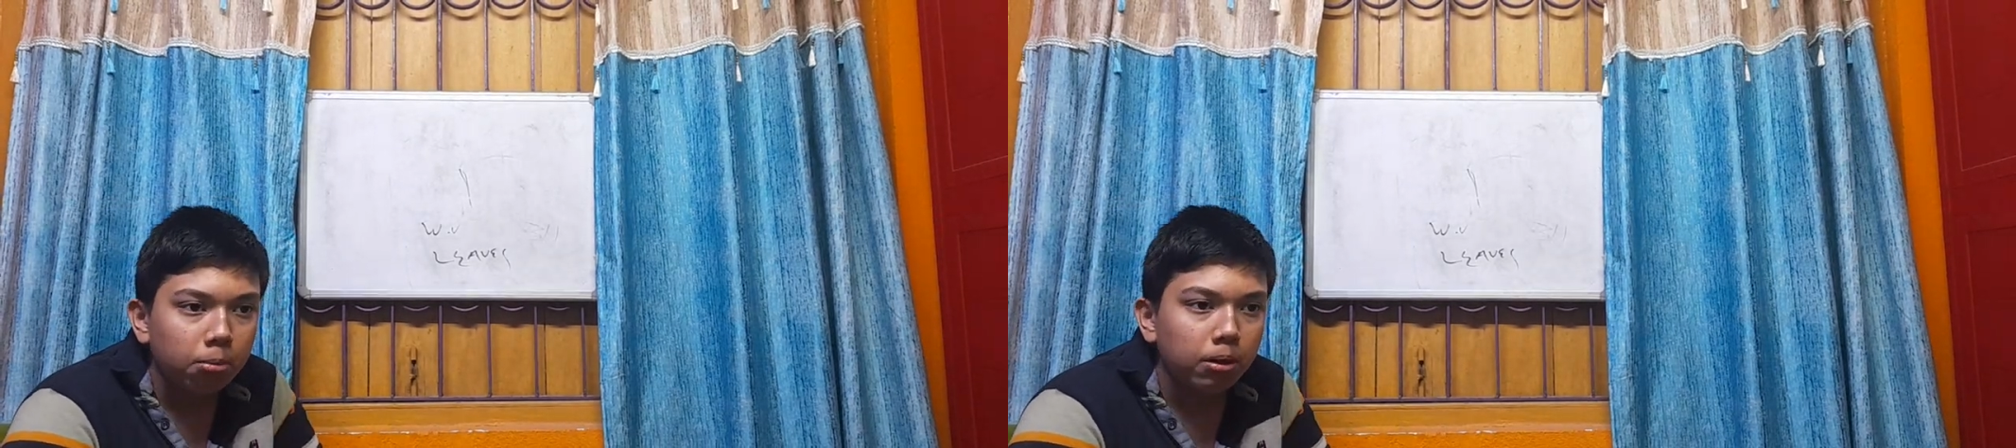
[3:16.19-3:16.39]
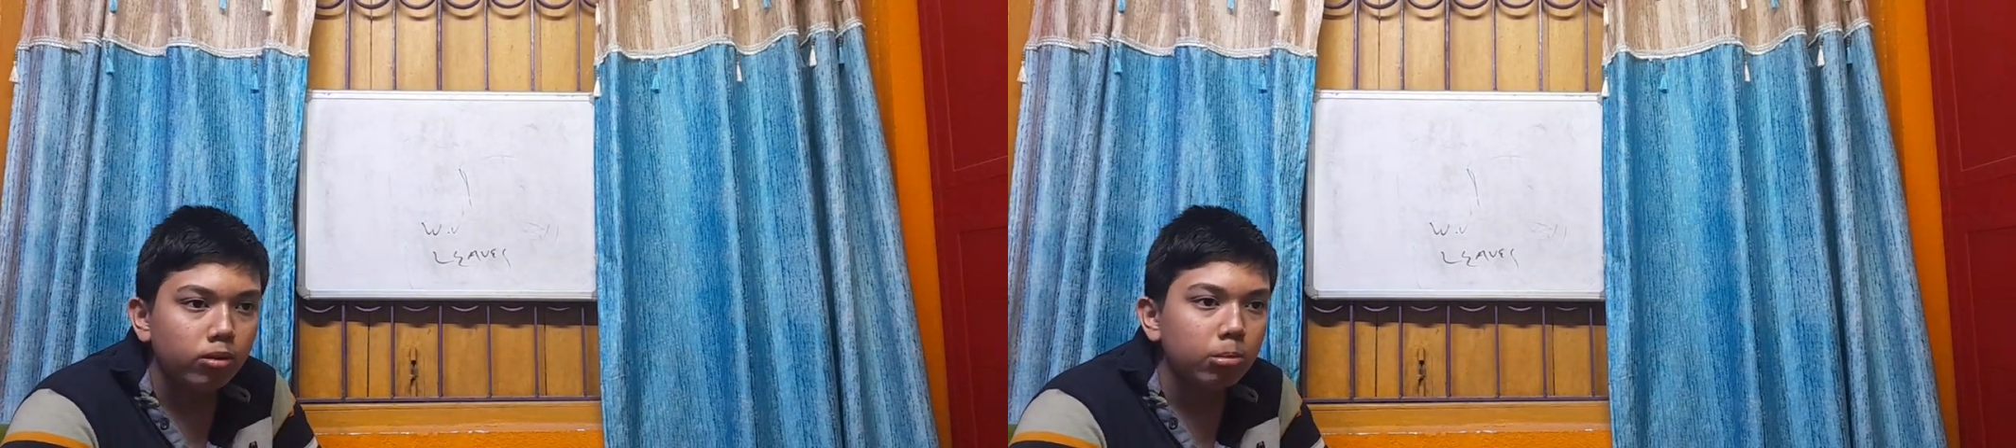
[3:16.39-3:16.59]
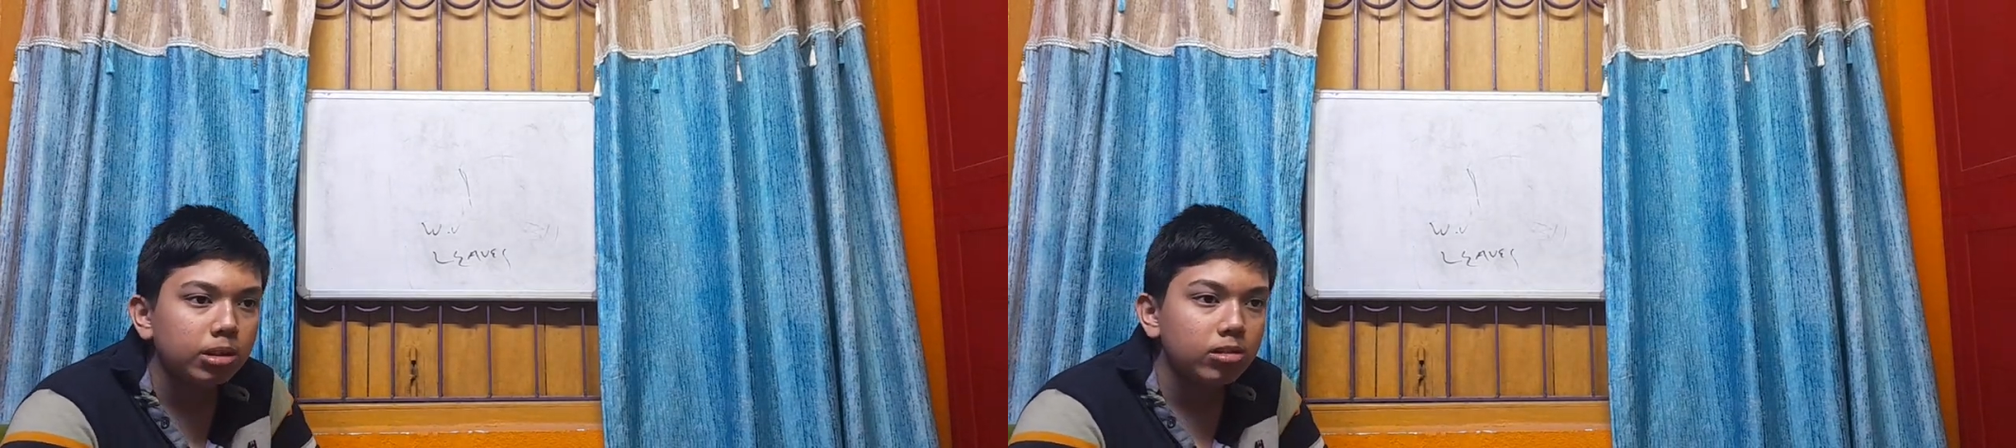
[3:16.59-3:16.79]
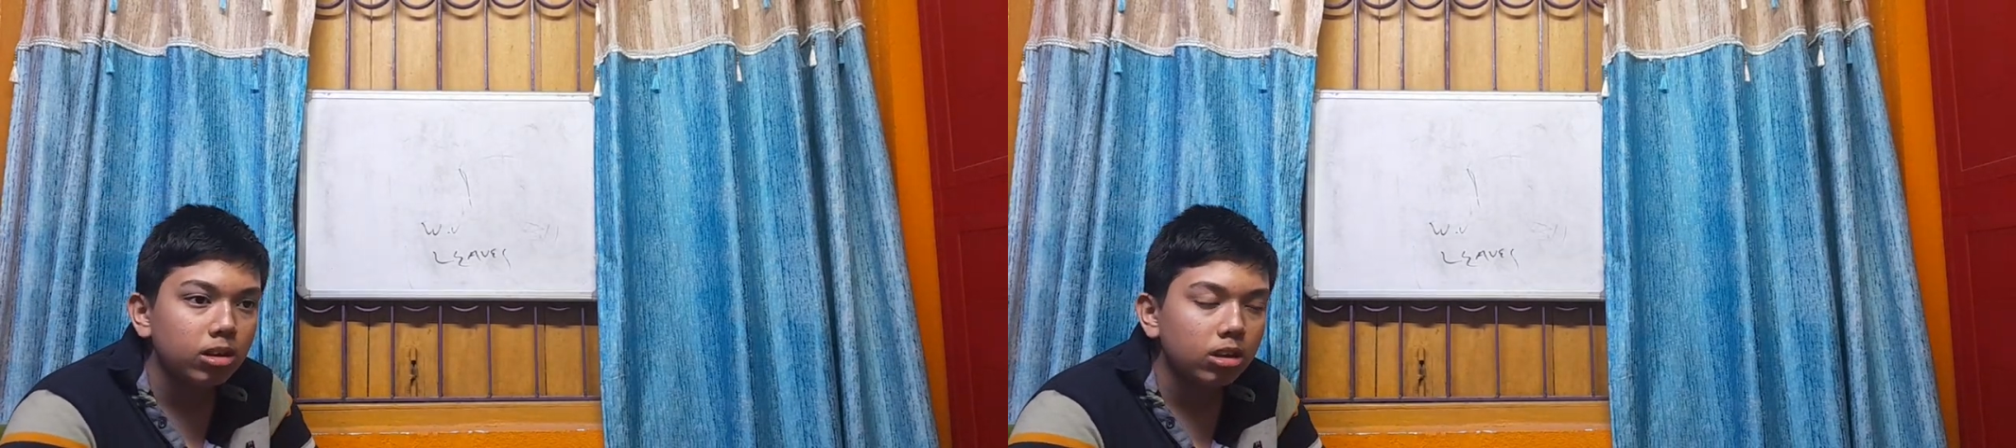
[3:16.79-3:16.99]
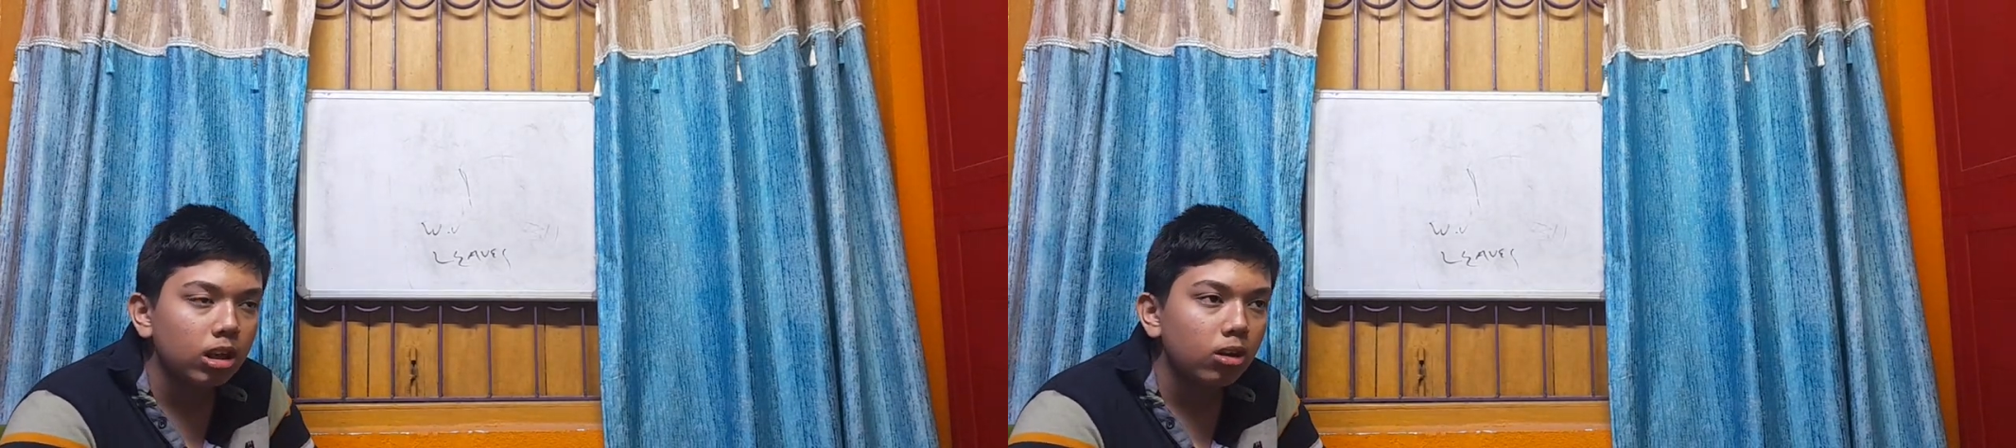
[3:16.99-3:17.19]
but we
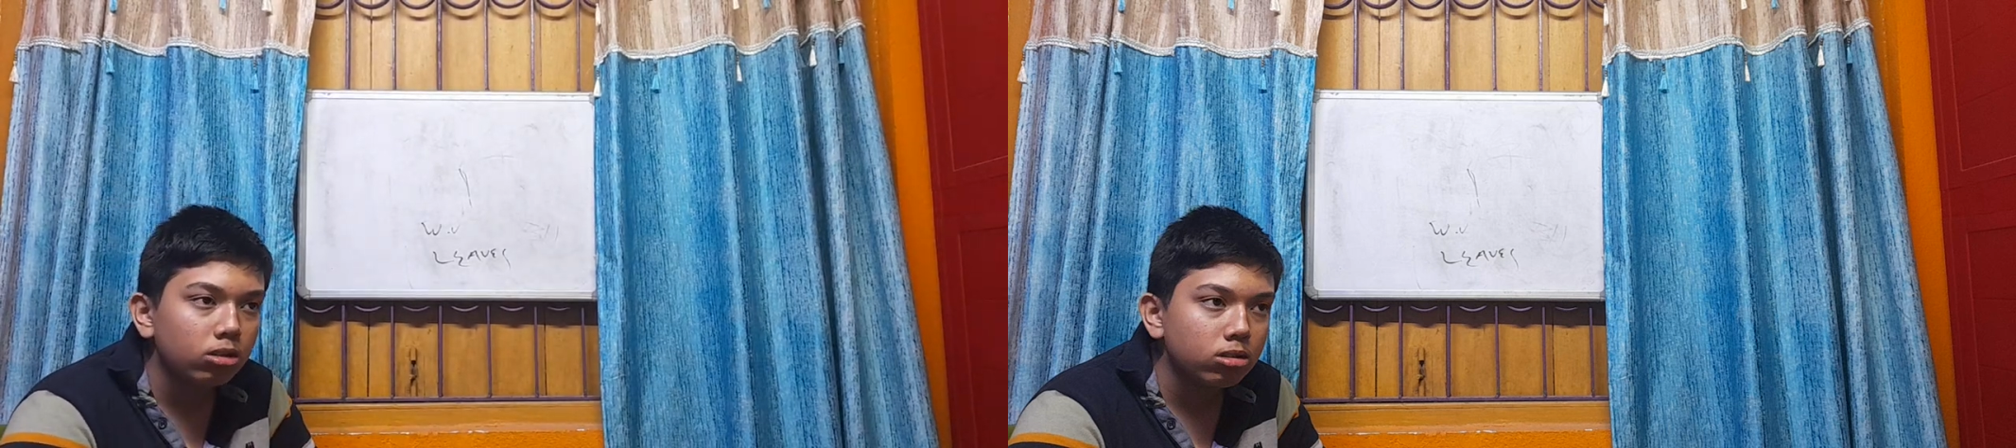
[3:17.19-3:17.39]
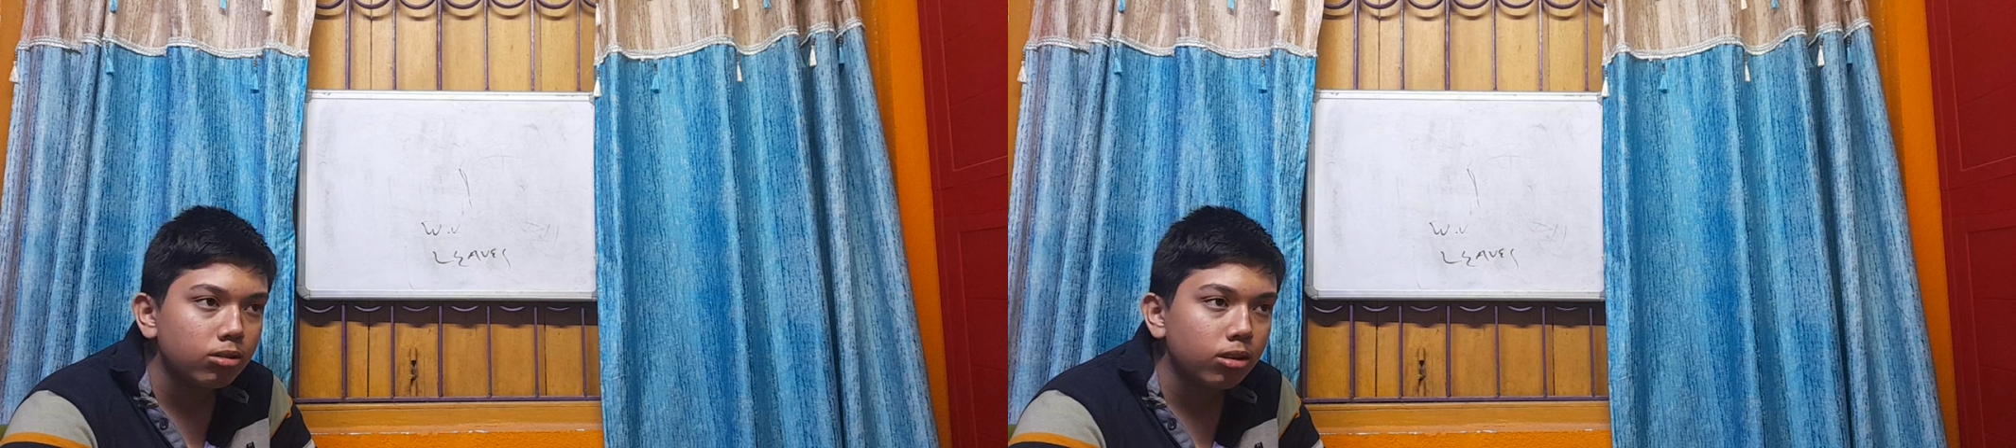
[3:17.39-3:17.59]
measure the loss of